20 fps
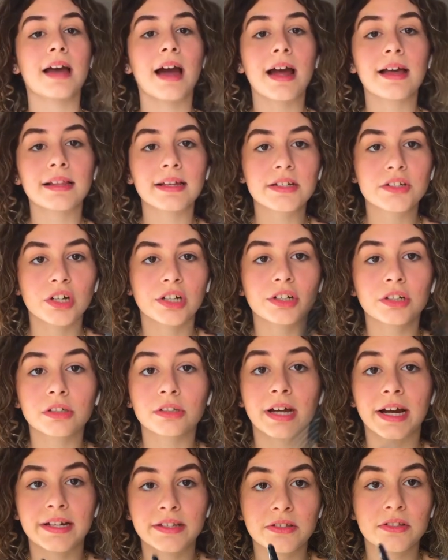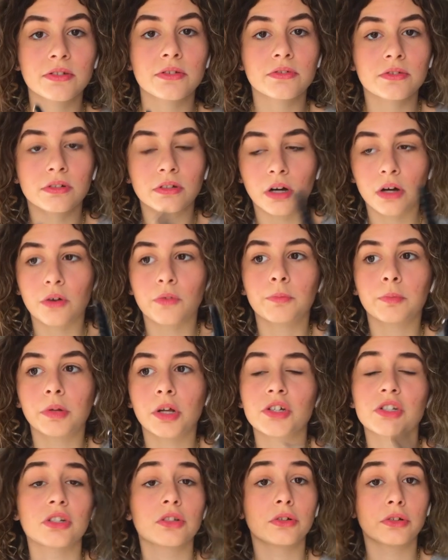is, Kylie Jenner likes to use a lot of
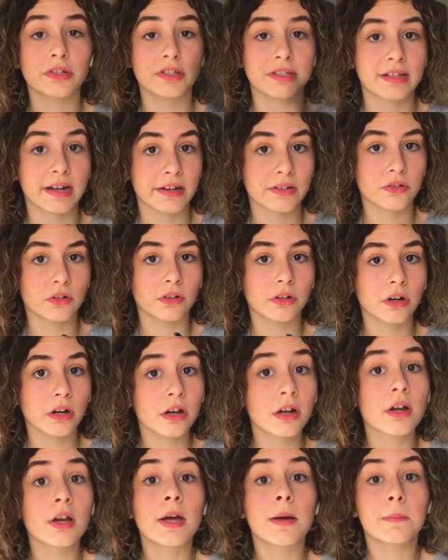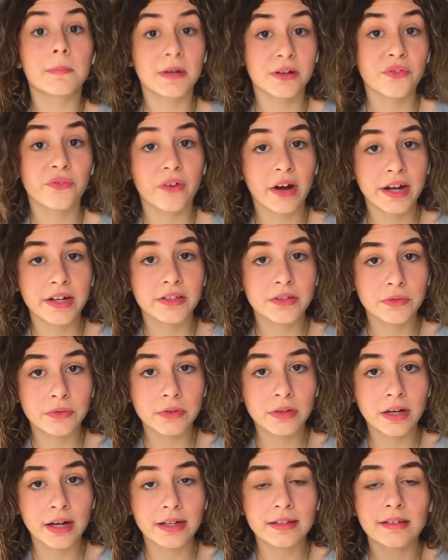blush and looks nice on her, but if I
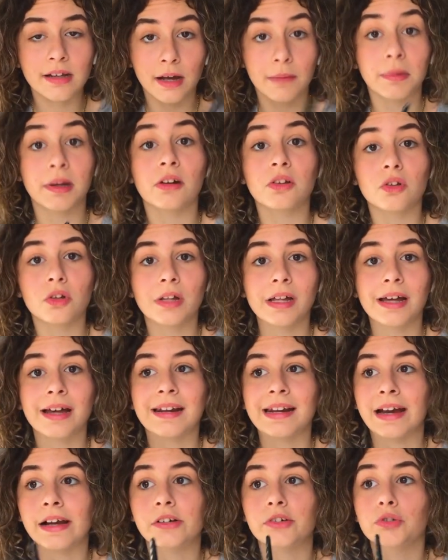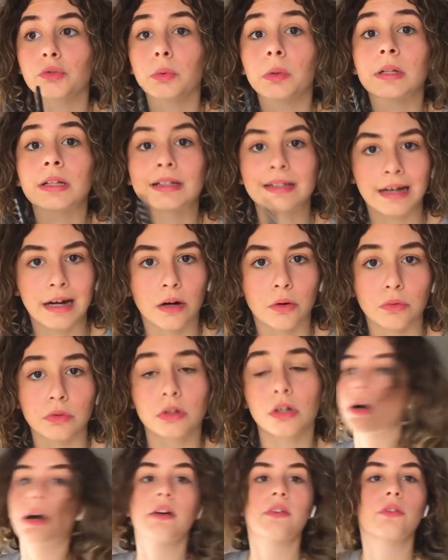do that, I'm gonna look like an actual clown.
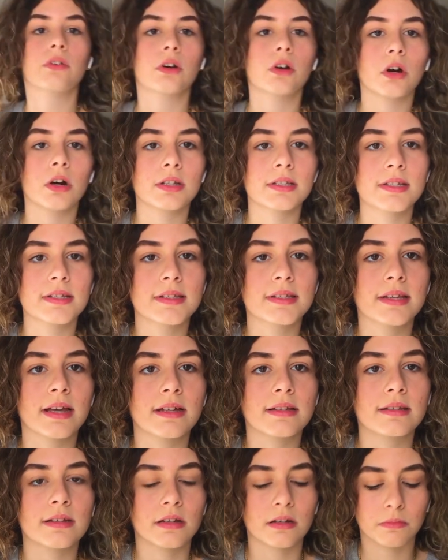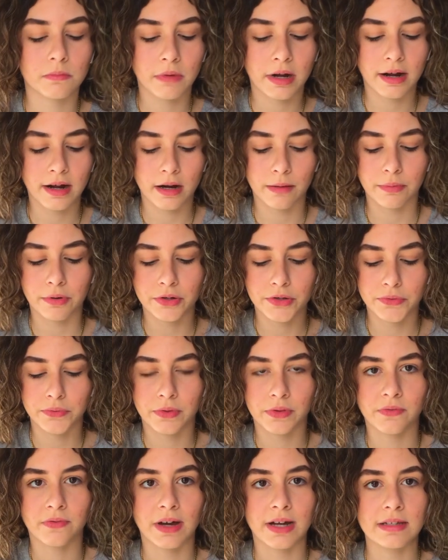But I forgot to set in my eyebrows
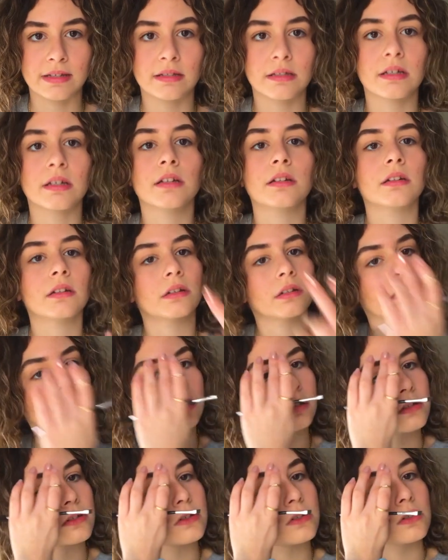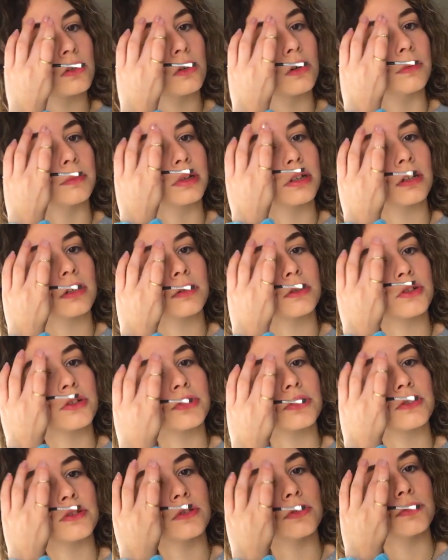with Vaseline, so I'm gonna
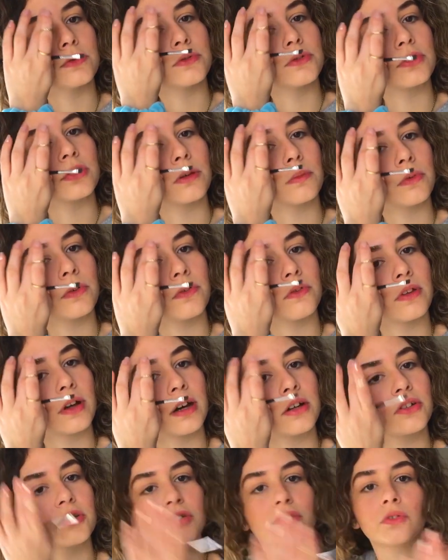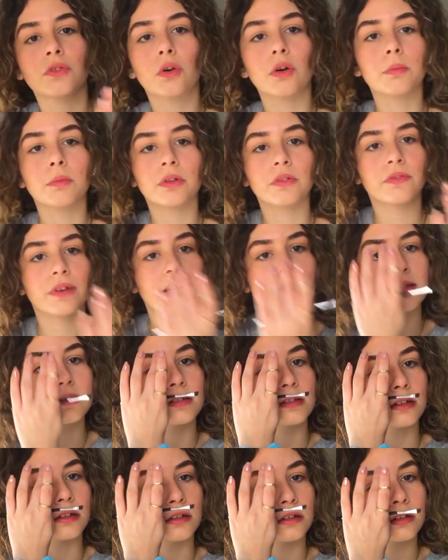just use some of that, just normal
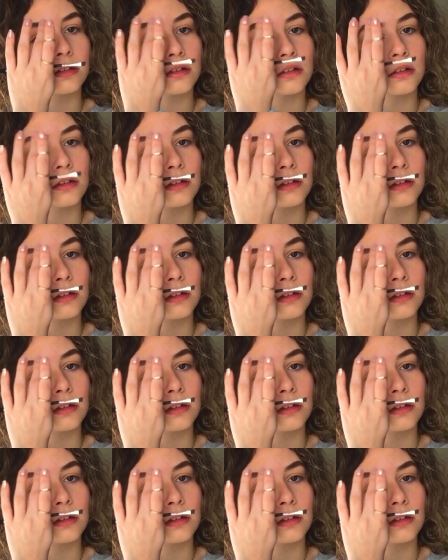Vaseline.